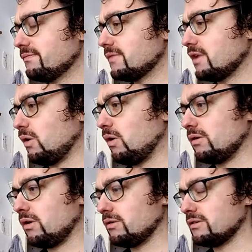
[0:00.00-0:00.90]

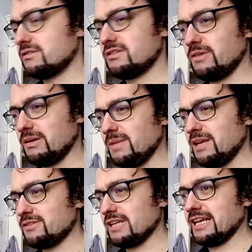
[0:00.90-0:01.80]
or doing
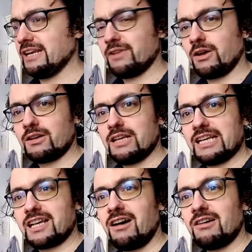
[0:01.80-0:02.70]
music, you
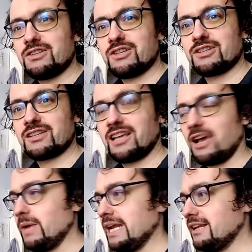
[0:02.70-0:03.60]
can't just
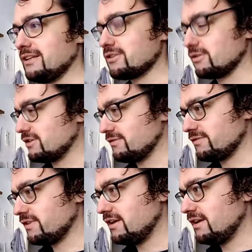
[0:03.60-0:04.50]
go in and sort of
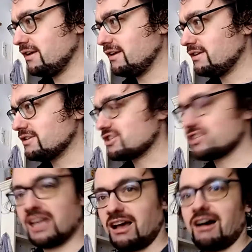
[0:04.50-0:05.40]

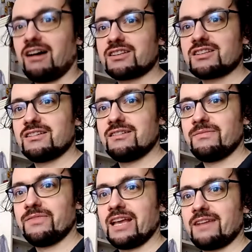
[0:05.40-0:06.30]
start.
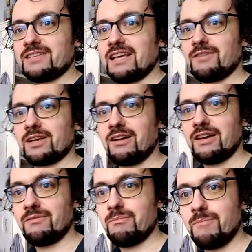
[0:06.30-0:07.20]
You have to have a kind
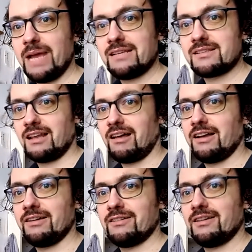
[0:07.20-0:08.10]
of
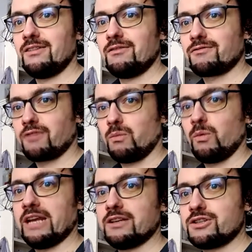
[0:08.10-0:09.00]
baseline from
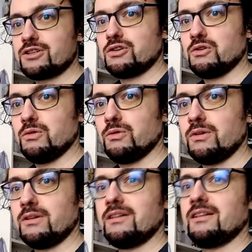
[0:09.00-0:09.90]
which to
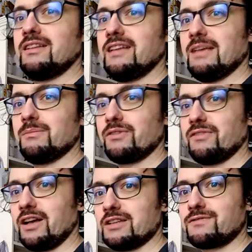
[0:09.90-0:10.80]

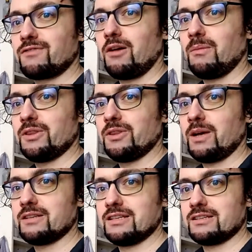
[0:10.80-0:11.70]
improvise from,
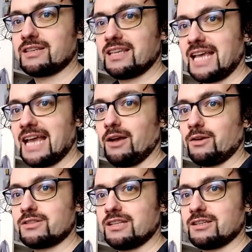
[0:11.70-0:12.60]
otherwise it's
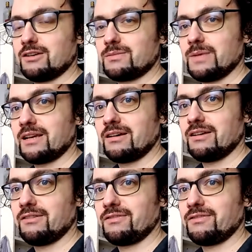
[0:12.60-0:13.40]
chaos. There's got to be a kind of